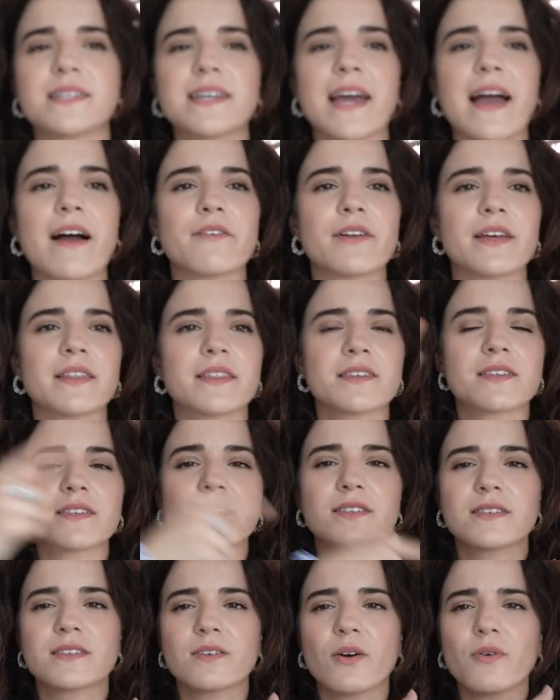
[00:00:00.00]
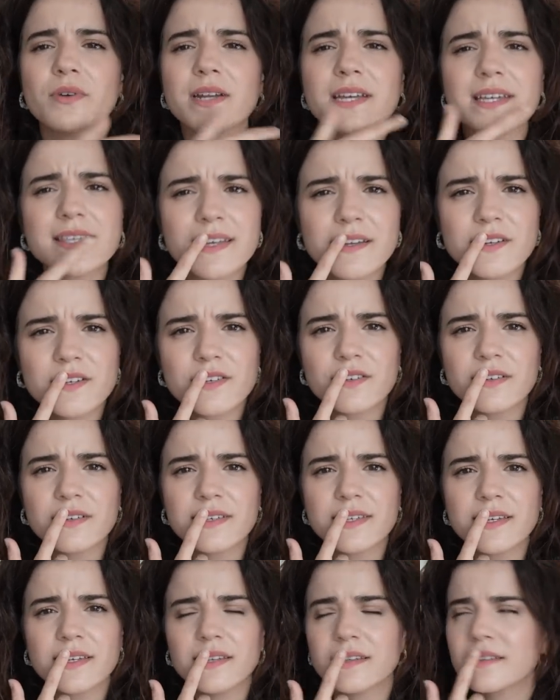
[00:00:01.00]
down at the Sony Center,
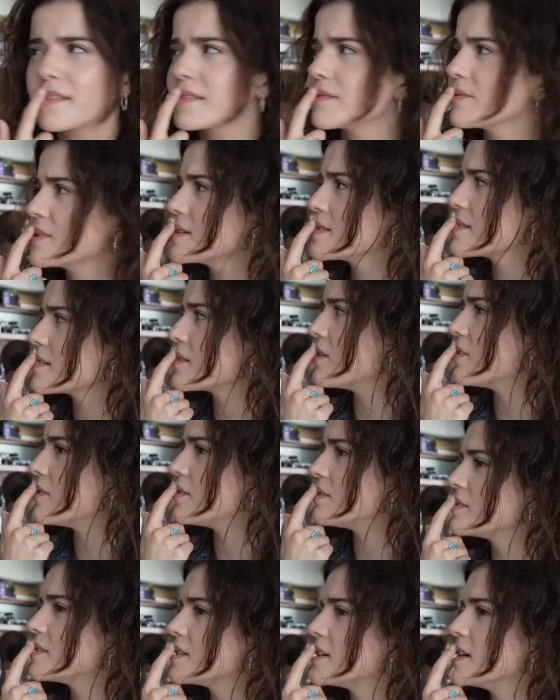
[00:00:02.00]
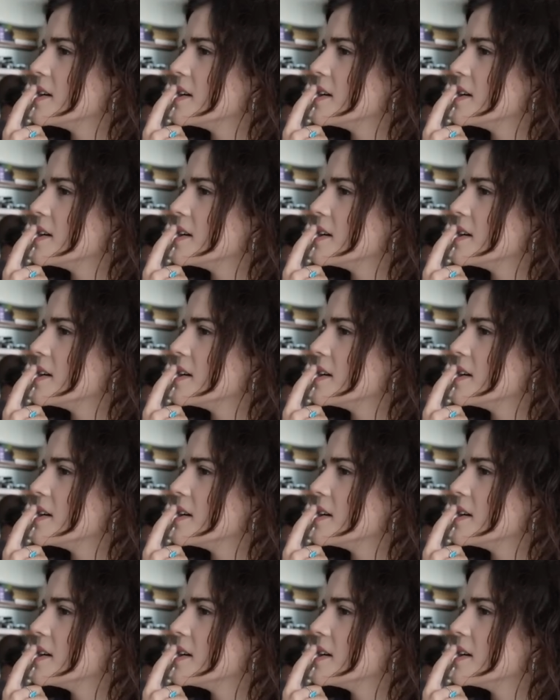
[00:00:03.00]
is it? What is it called?